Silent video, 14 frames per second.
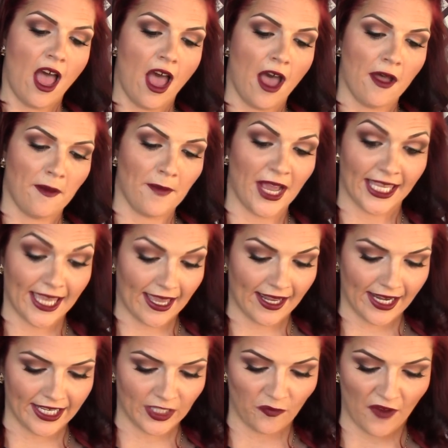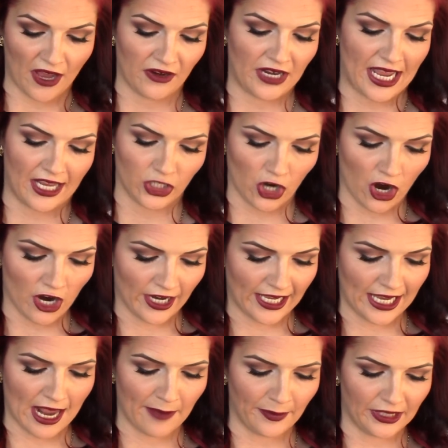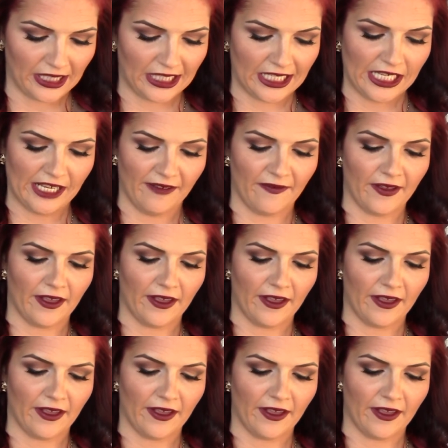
Again, it's found at Target. I believe